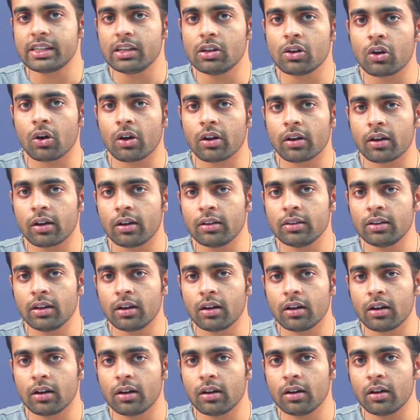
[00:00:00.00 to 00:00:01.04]
see, or
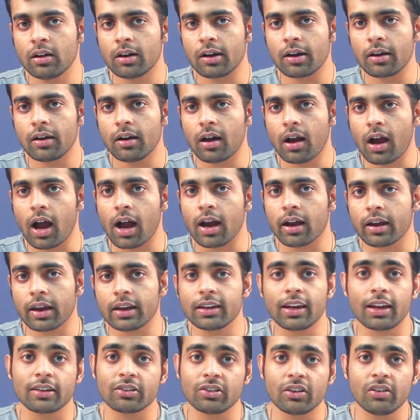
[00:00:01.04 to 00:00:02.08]
the
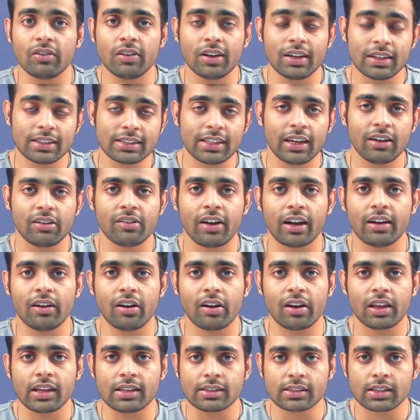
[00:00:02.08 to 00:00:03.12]
architecture and real estate
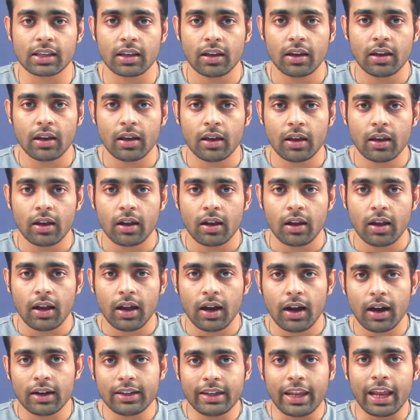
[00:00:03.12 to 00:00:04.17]
renderings,
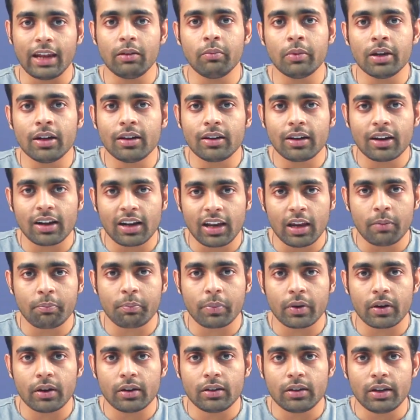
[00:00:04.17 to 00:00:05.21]
a 10-minute
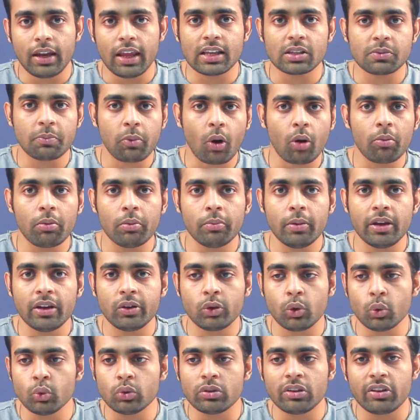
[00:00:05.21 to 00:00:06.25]
clip takes
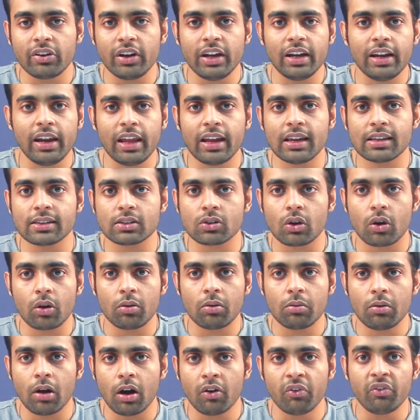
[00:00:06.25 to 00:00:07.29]
probably 2-3 days,
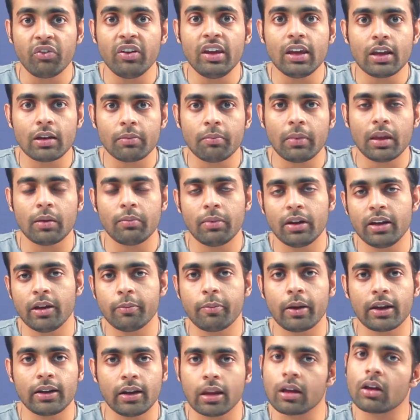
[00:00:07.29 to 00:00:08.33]
a week maybe,
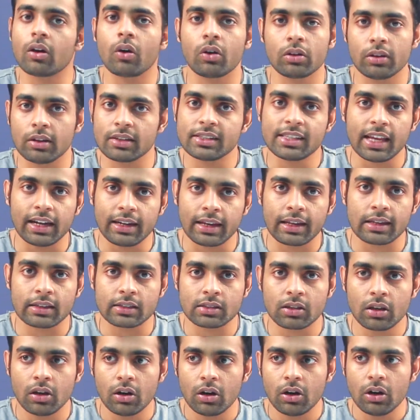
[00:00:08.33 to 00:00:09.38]
depending on the
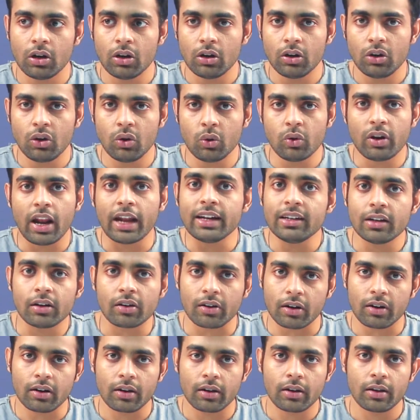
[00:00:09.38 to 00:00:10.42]
settings, to
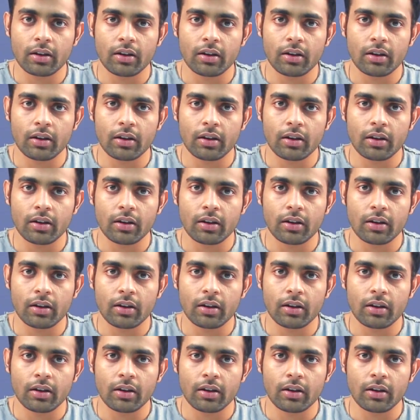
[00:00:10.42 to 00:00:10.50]
render.